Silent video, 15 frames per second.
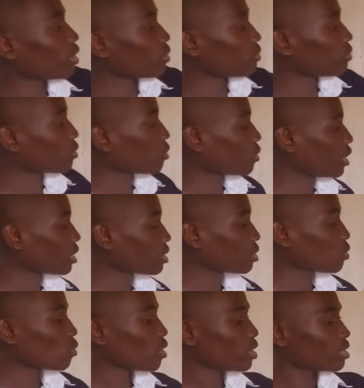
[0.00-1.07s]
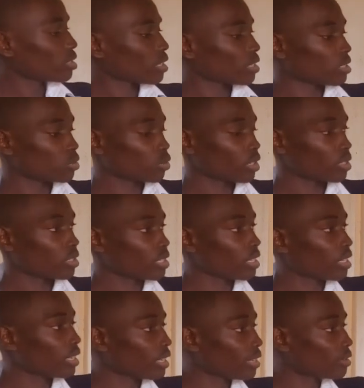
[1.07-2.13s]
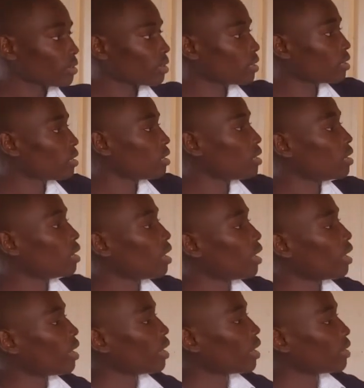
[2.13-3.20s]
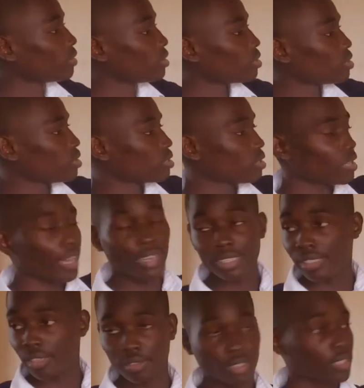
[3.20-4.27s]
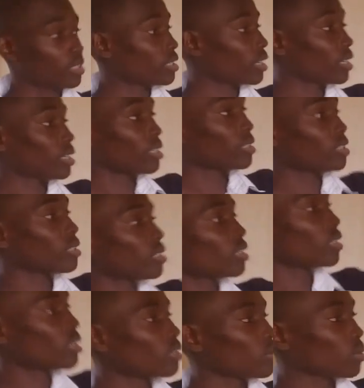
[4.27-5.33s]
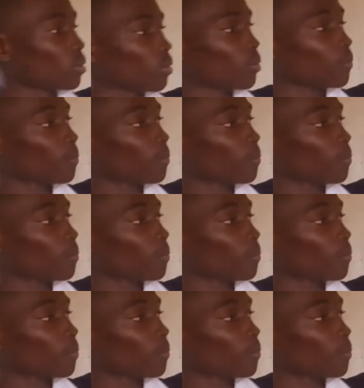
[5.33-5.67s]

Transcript: have connecting wires, as you can see here, and this is integrated circuit. So